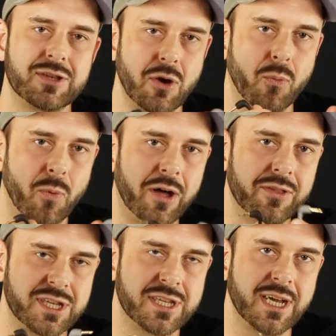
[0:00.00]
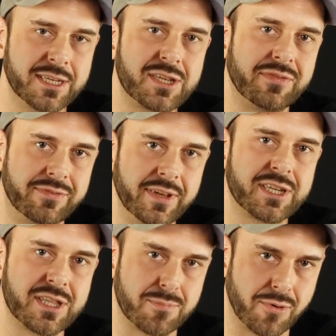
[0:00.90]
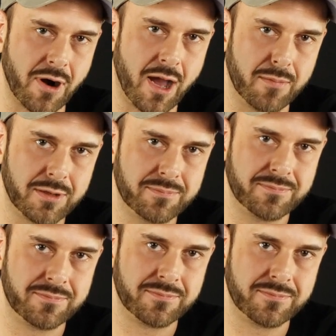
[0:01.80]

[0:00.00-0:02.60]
So while this does fix the problem